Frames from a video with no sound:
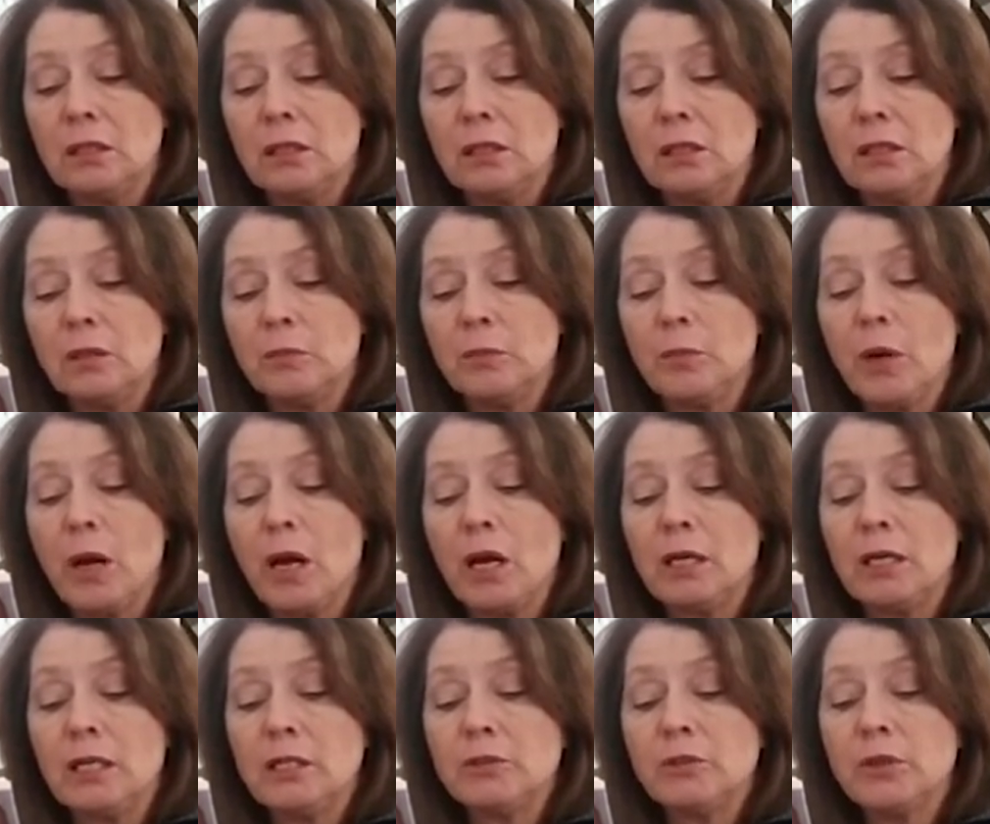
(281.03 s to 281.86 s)
Her
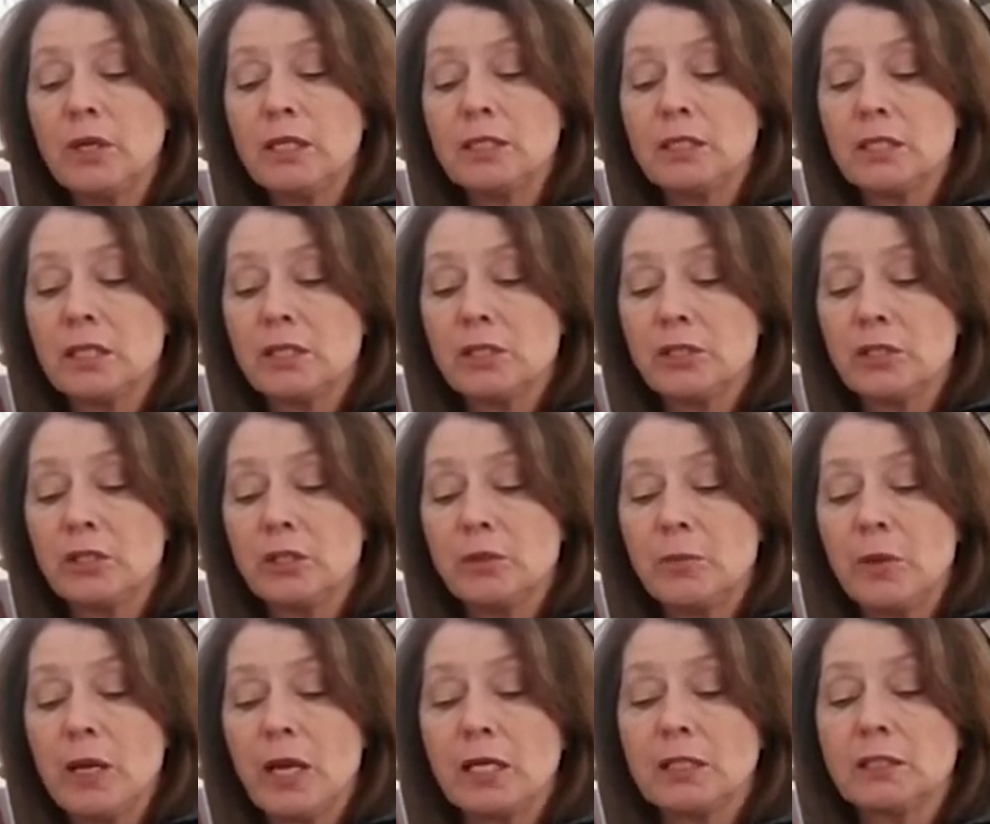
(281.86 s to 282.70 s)
body
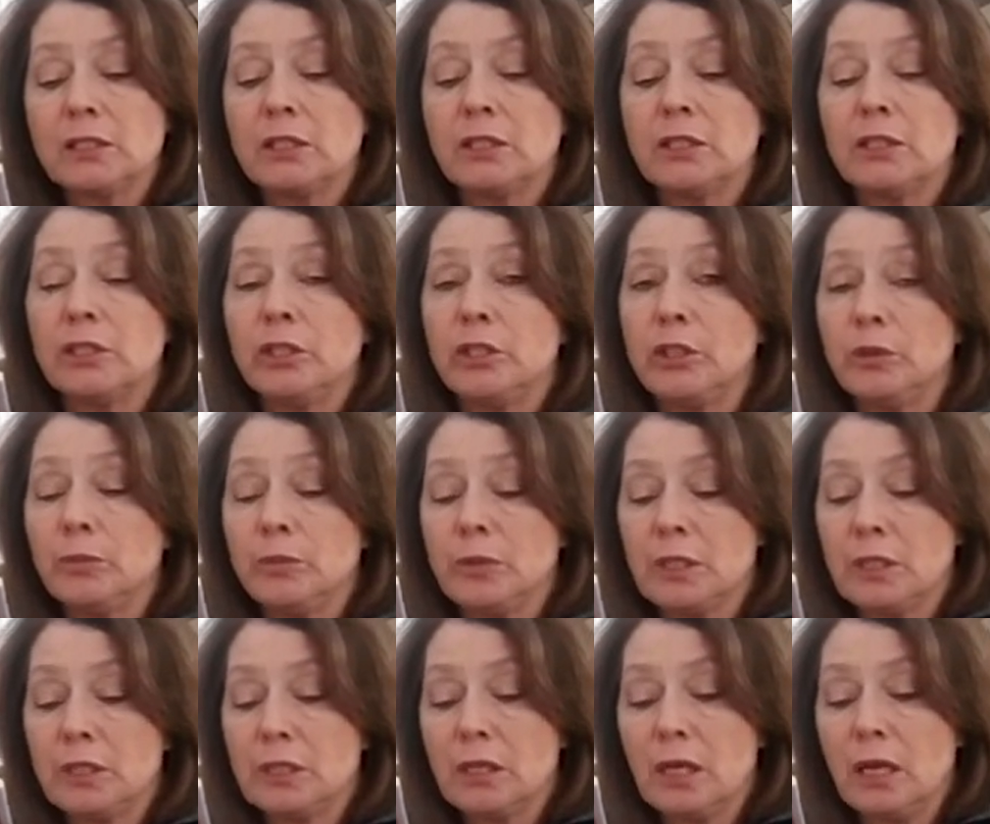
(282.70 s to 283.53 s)
transitioned back to her
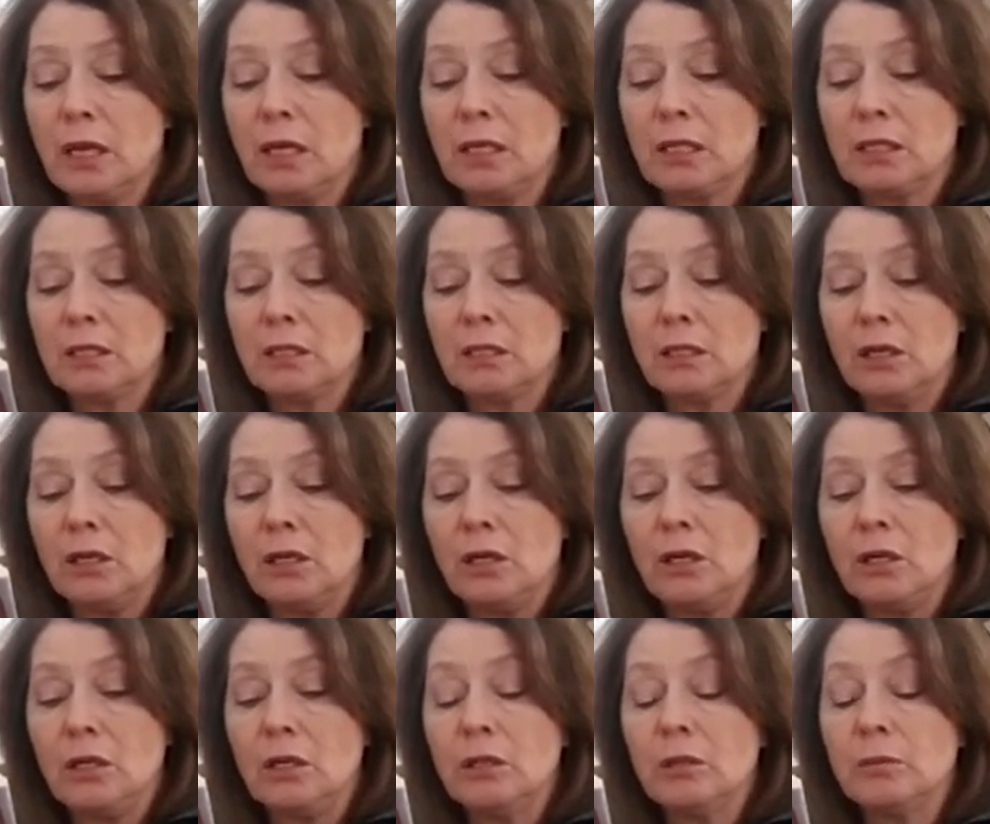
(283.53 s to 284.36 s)
human size.
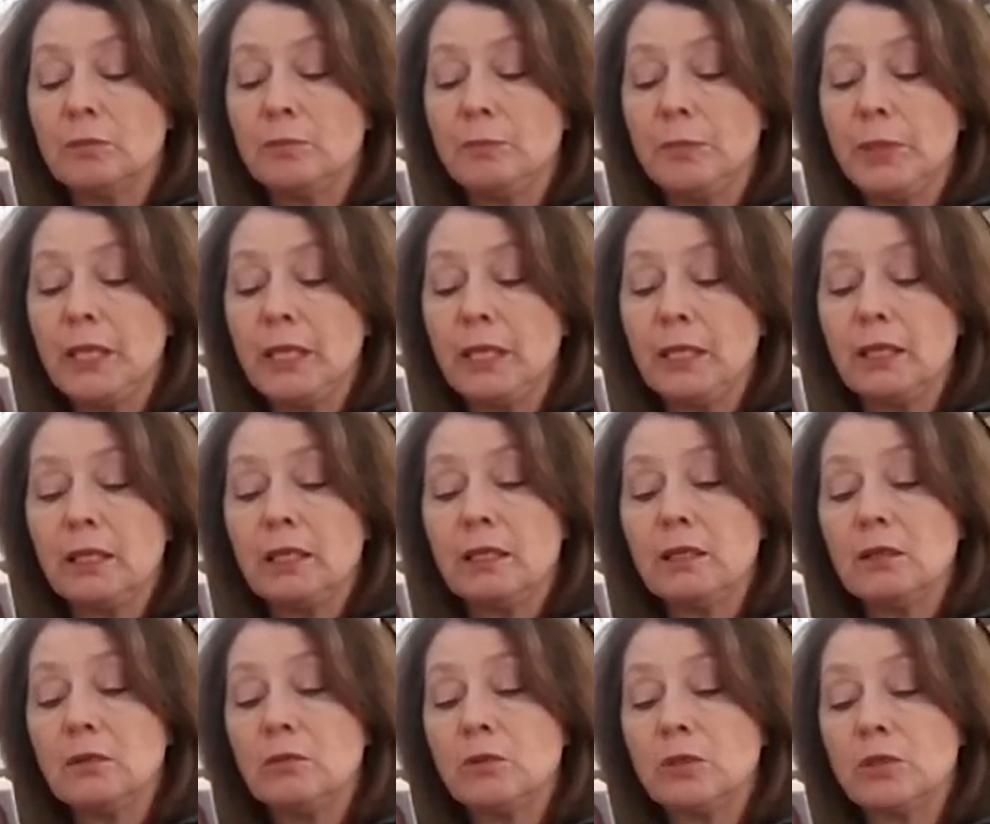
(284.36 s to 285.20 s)
Her
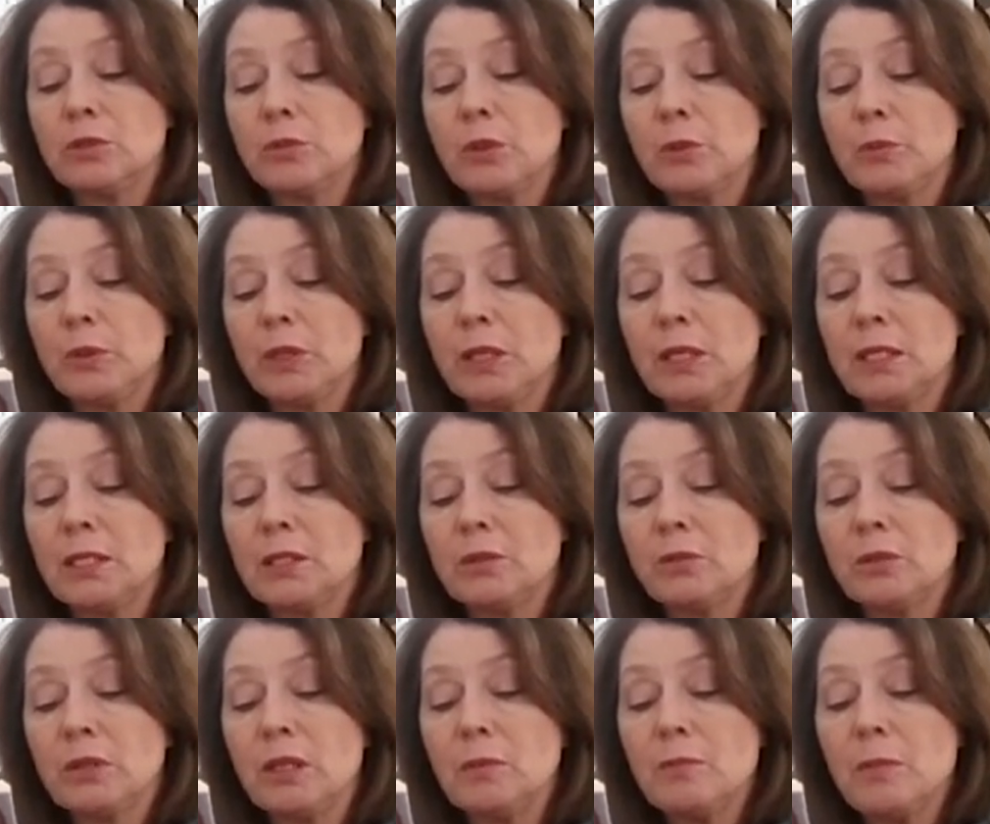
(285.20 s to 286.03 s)
beak was
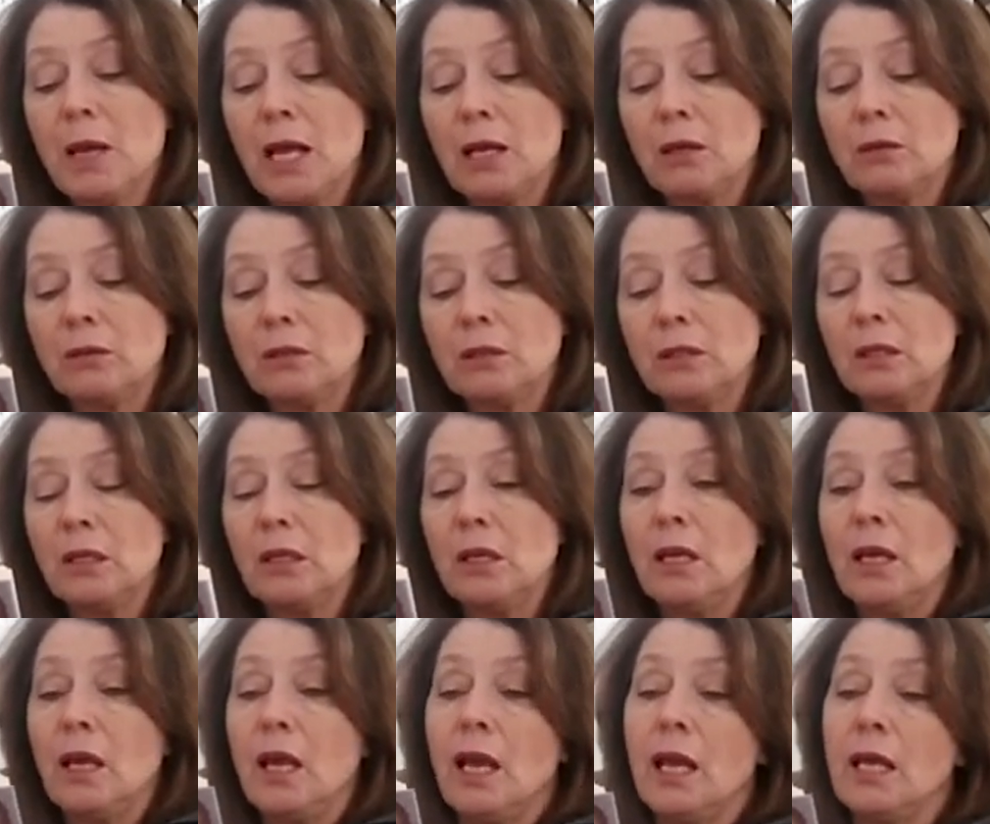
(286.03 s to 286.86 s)
replaced with a mouth,
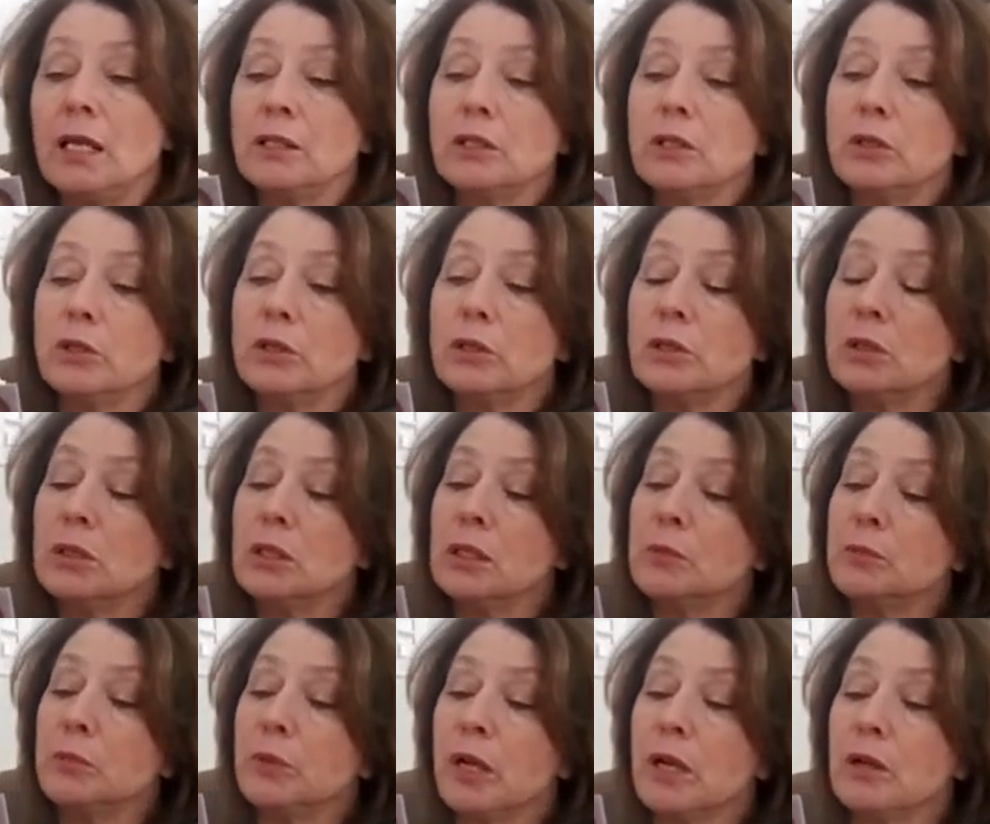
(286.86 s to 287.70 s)
and
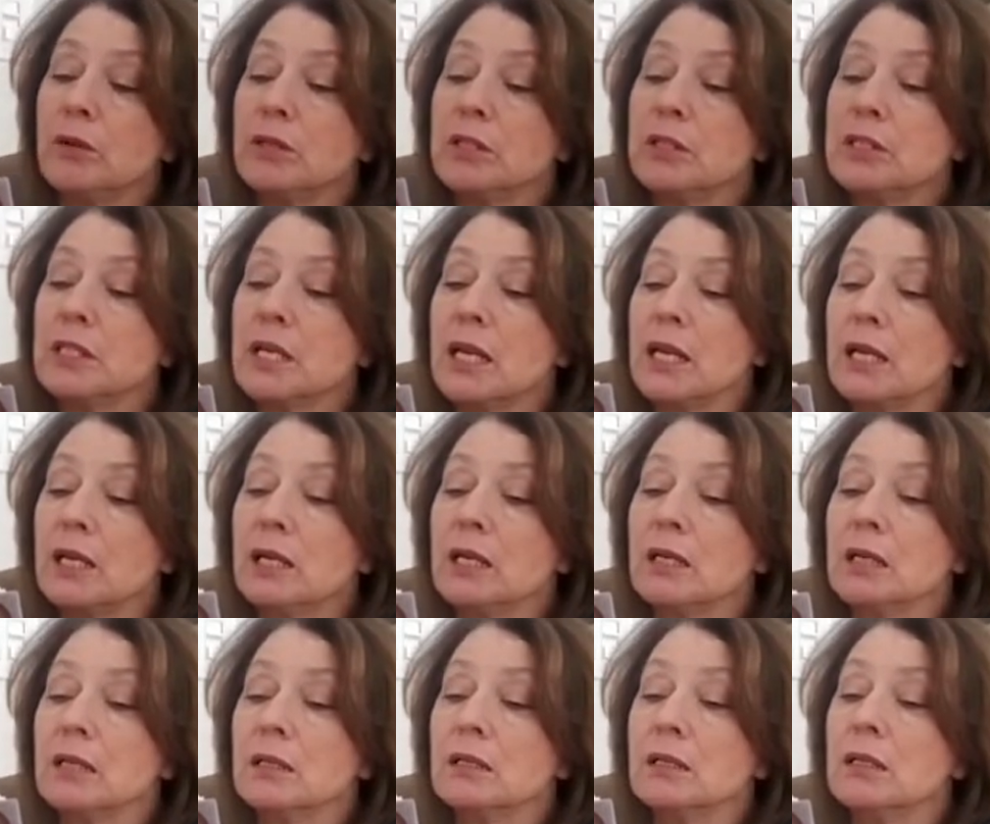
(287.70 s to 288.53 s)
curly brownish
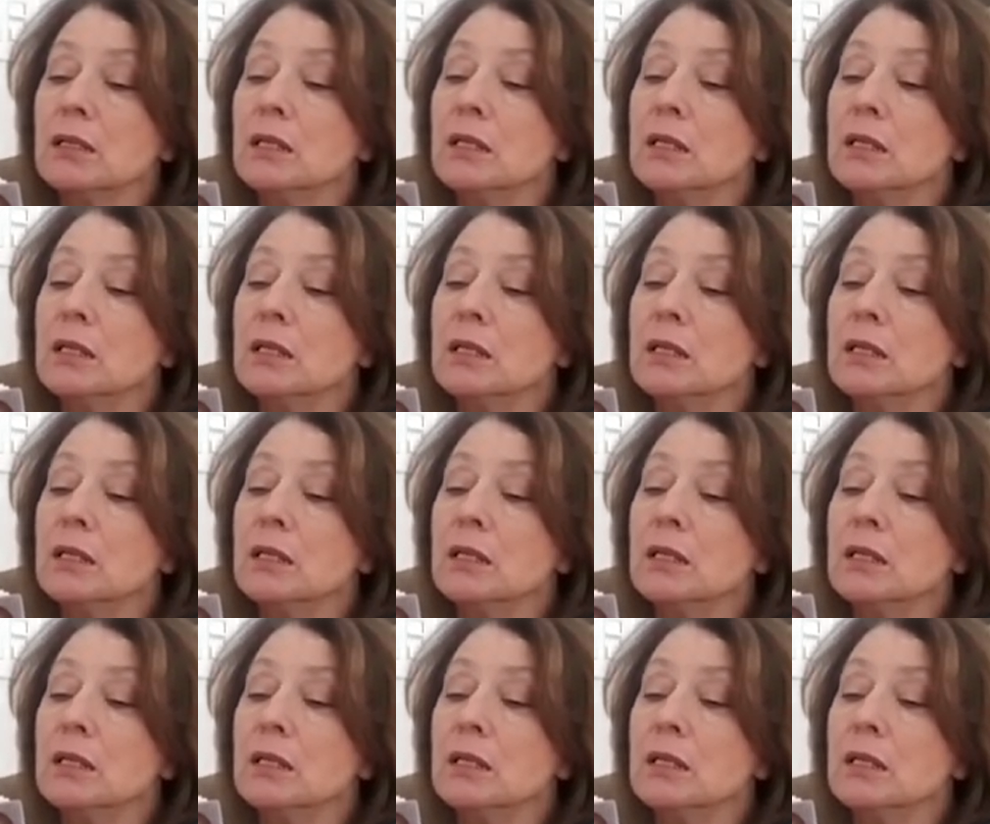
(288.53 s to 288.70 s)
hair